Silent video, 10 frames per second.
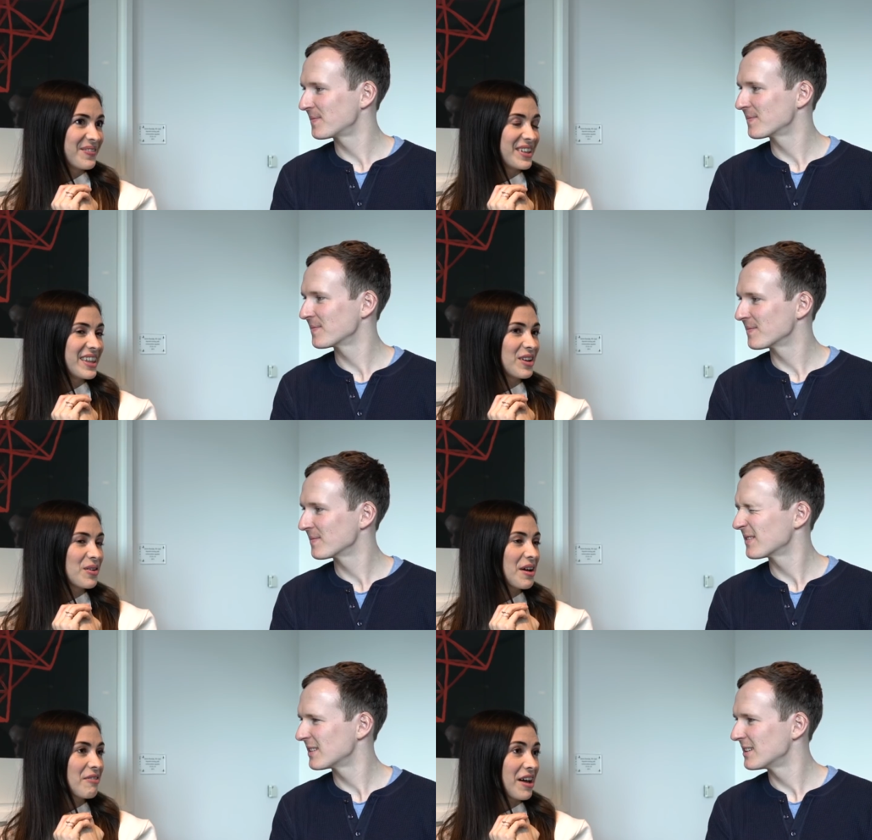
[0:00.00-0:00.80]
Speaker 1: But they
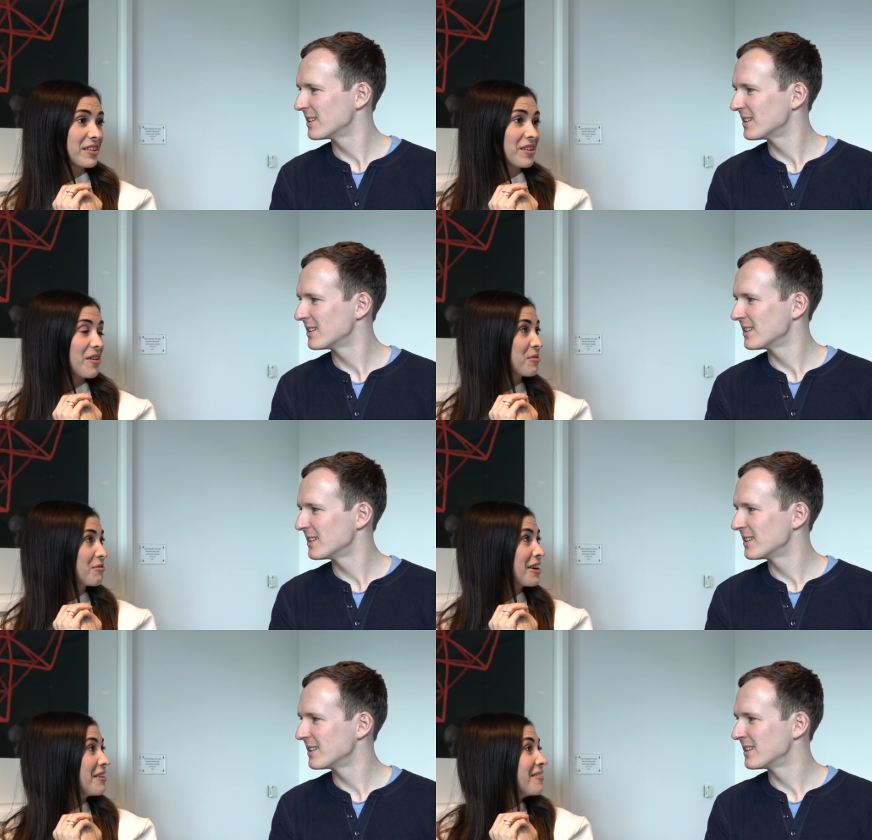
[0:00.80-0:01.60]
don't have
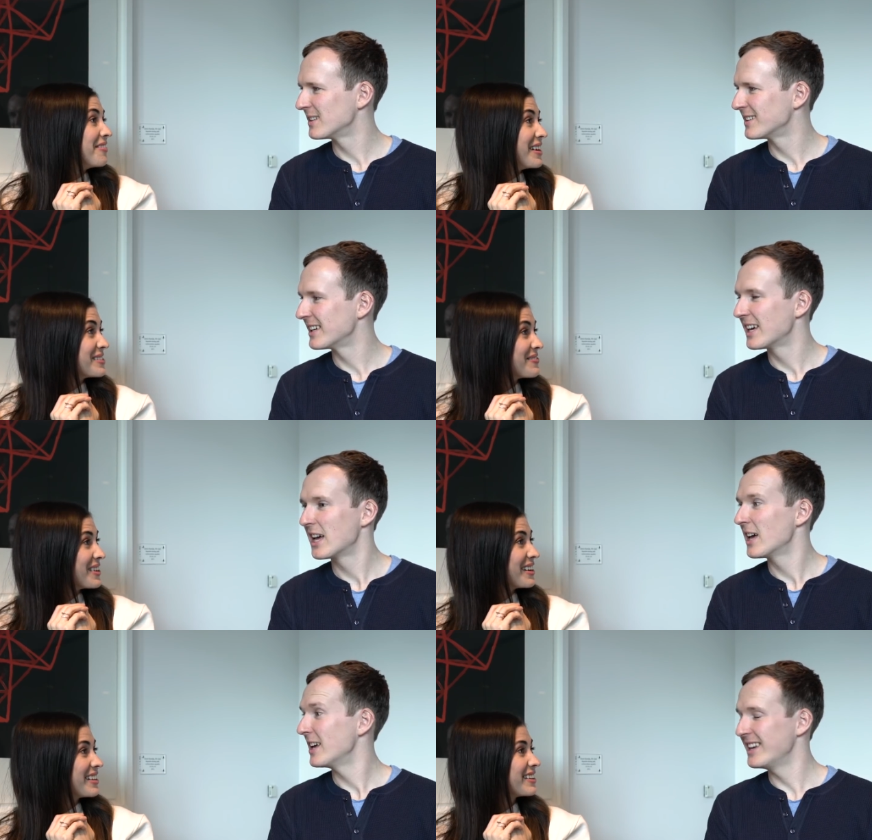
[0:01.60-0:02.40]
alcohol-free
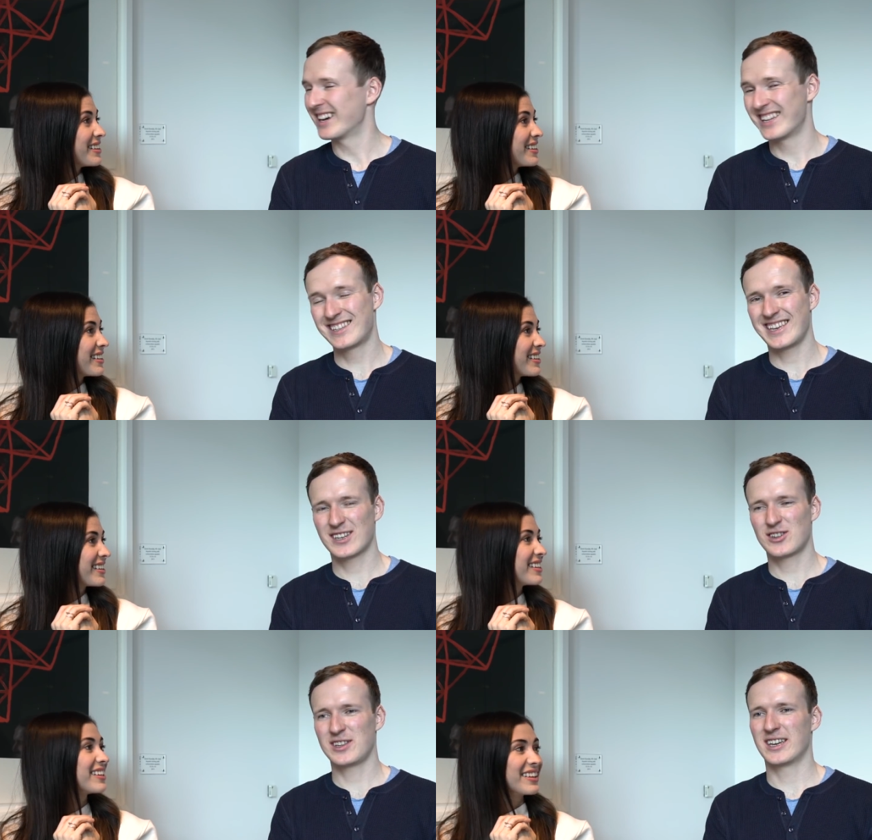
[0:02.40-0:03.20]
Weissbier.
Speaker 2: Yeah, that's
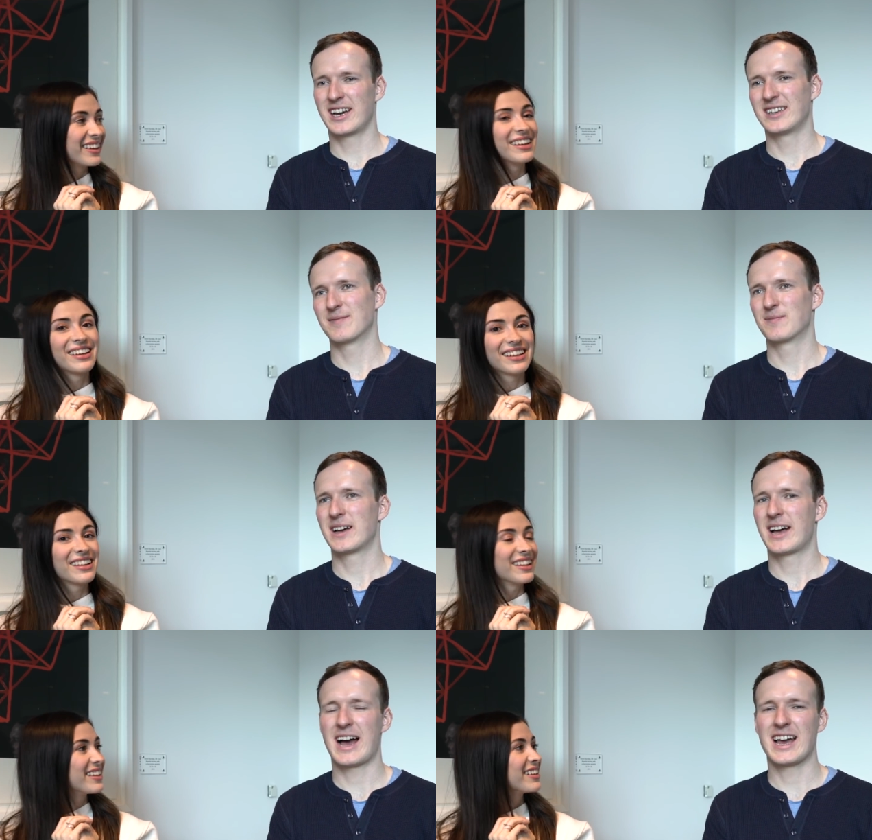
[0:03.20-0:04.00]
actually, I,
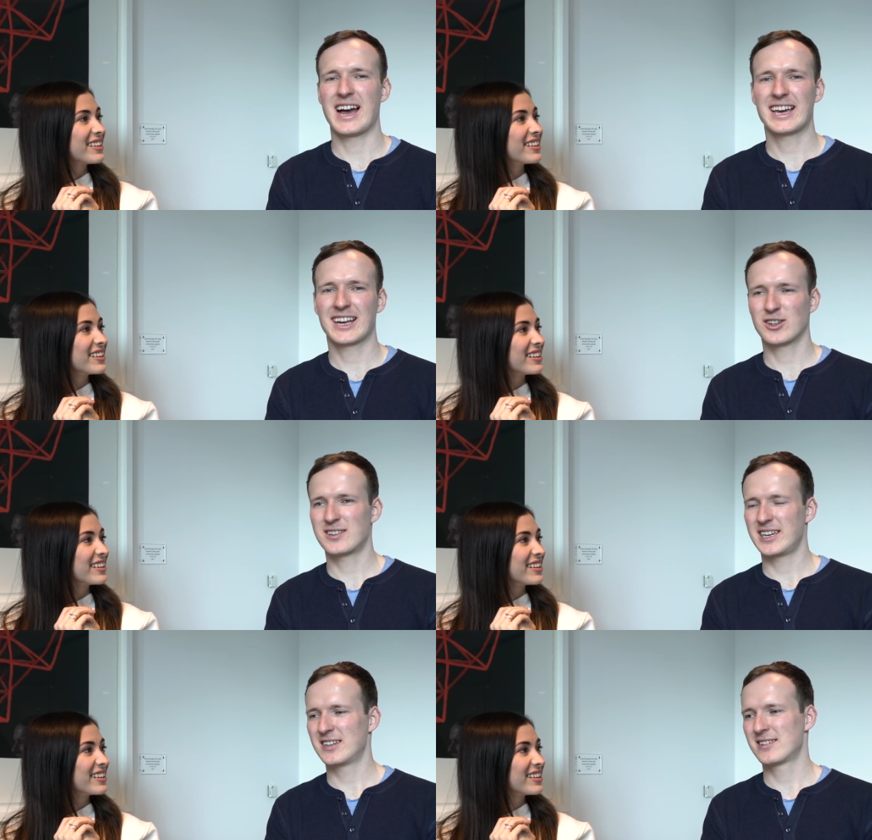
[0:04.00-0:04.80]
I I
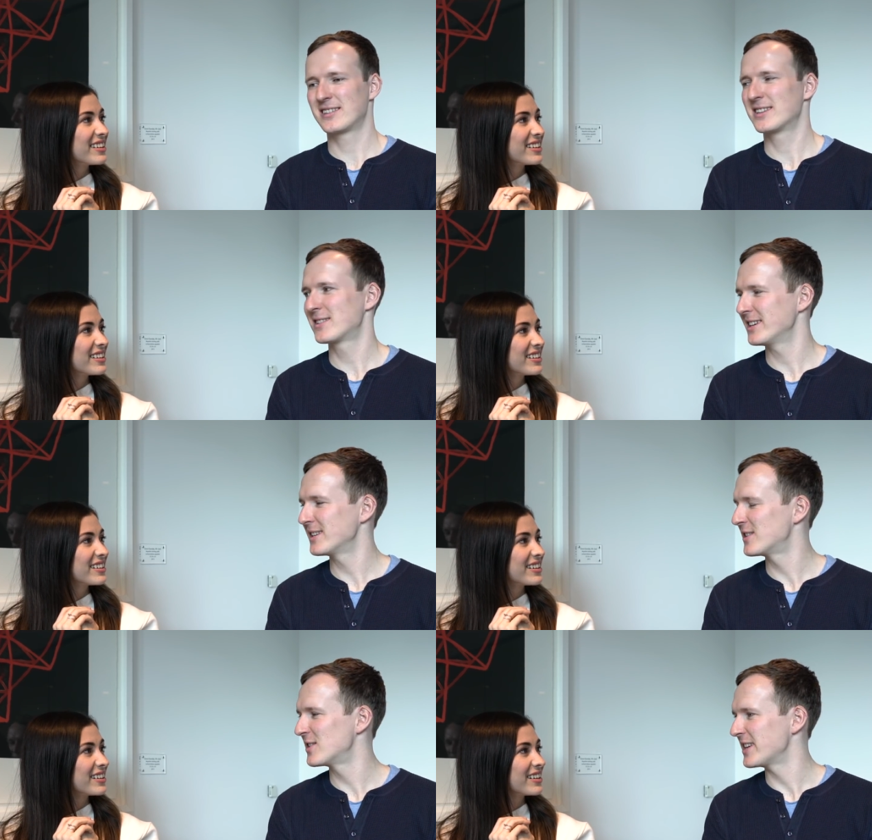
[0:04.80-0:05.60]
cannot say this, it's
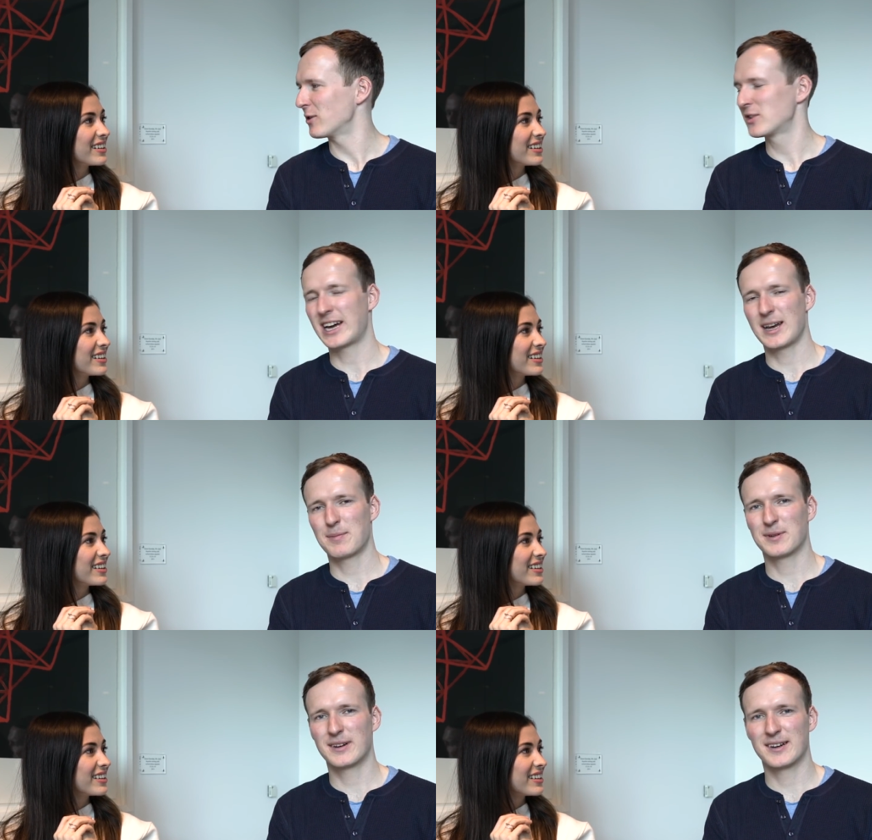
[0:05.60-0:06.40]
it's the
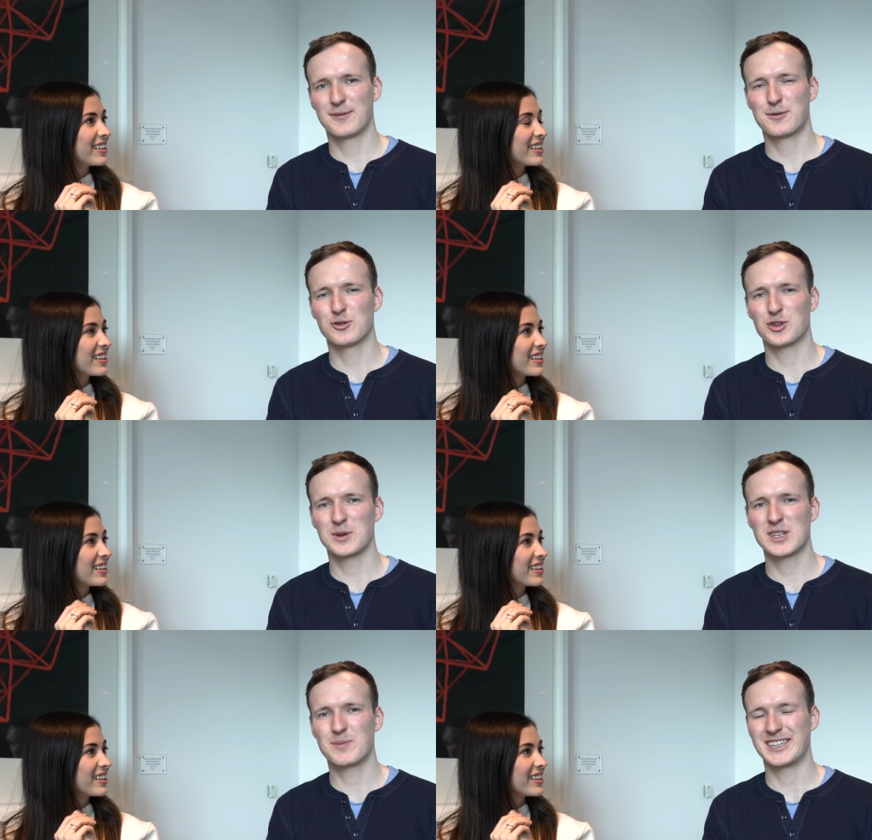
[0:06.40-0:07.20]
stereotype uh, for
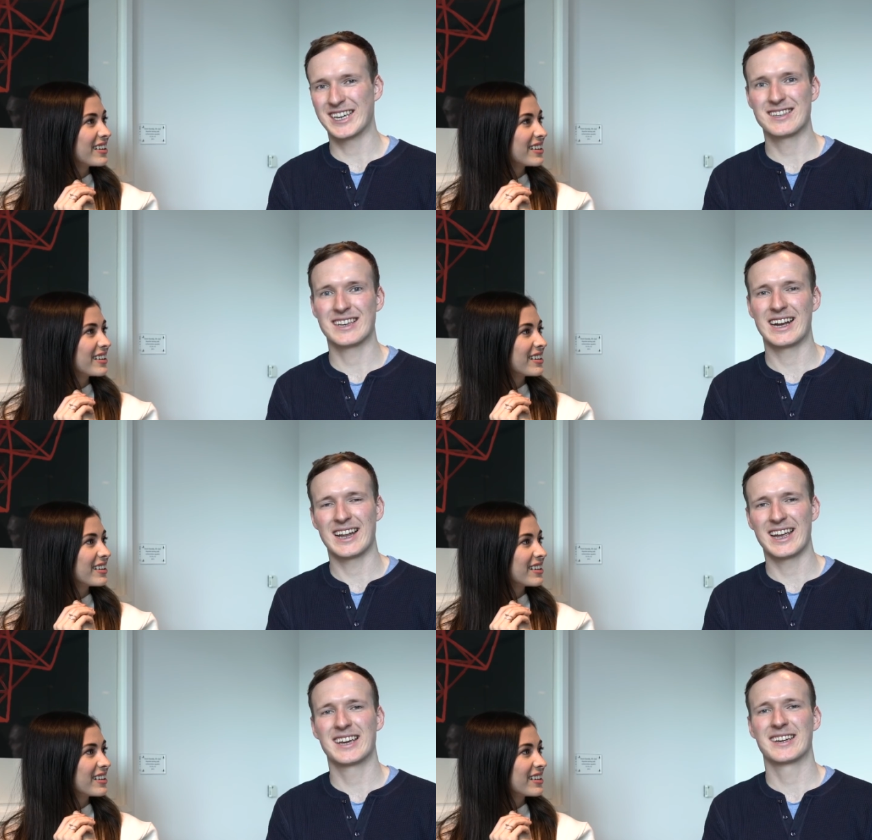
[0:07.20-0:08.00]
Germans, but yes, I
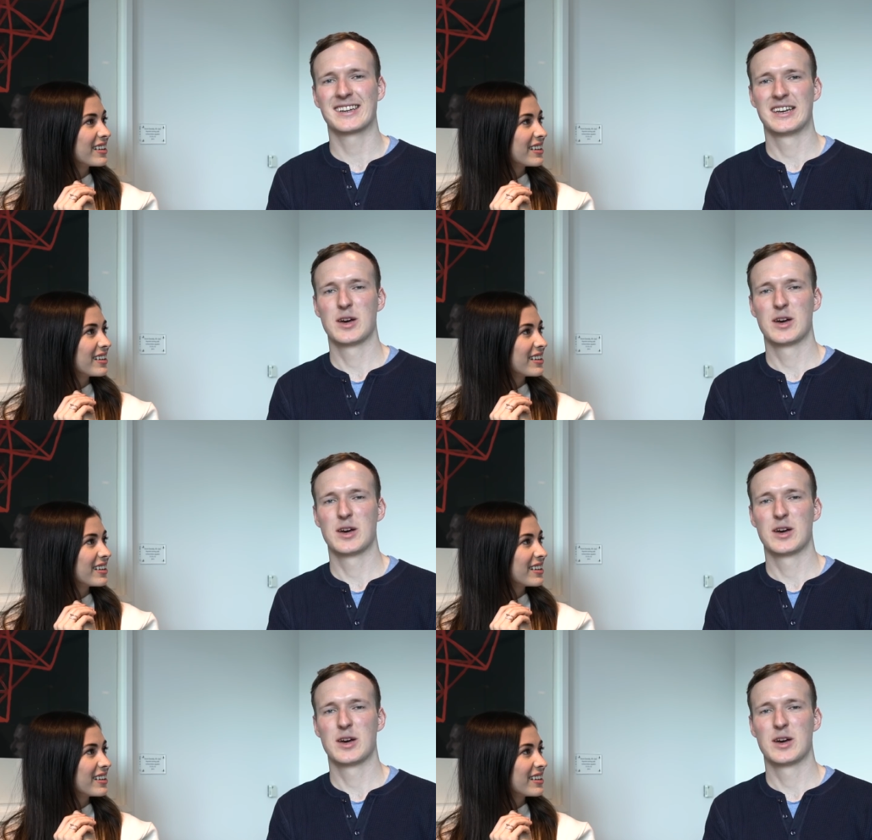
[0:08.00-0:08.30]
like